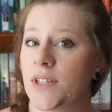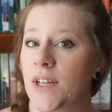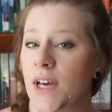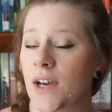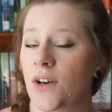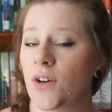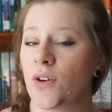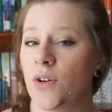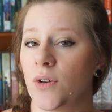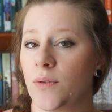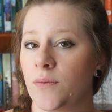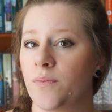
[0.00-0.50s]

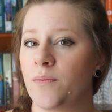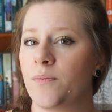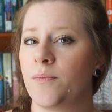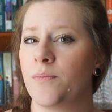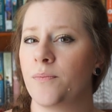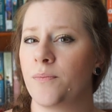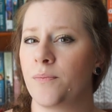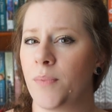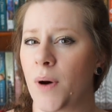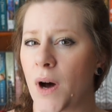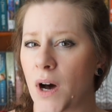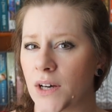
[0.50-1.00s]
that could
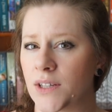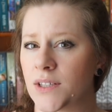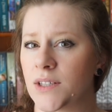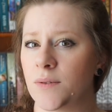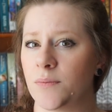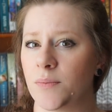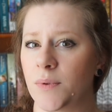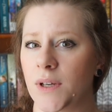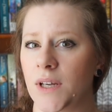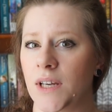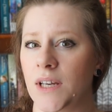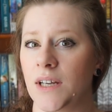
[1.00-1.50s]

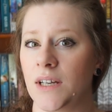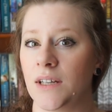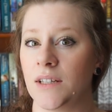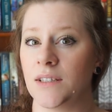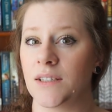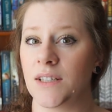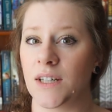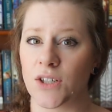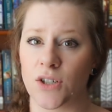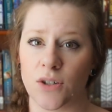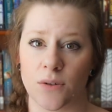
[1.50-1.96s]
possibly